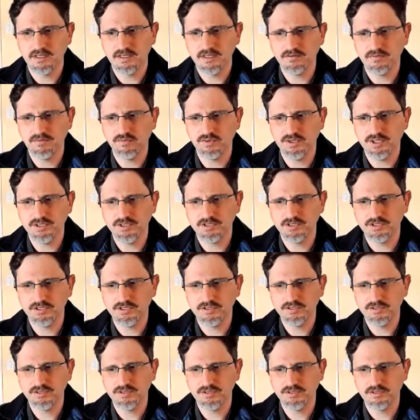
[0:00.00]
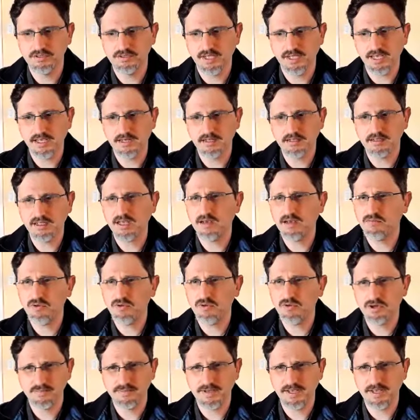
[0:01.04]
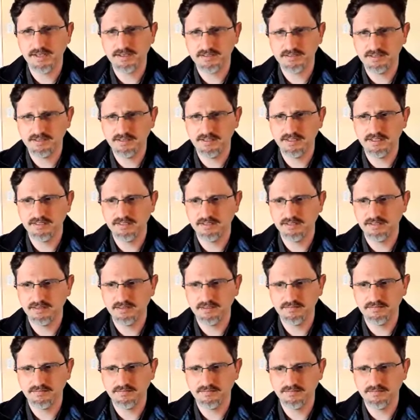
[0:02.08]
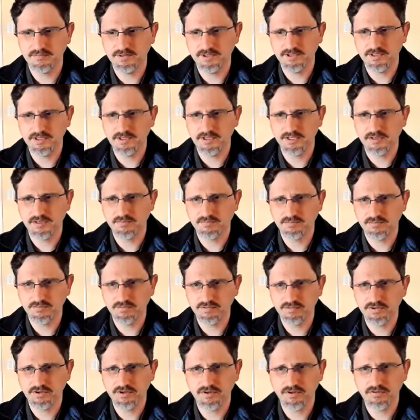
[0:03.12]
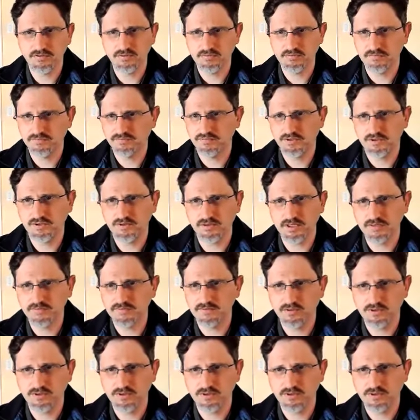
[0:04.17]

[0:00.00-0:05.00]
which add a lot more capacity, really like pro level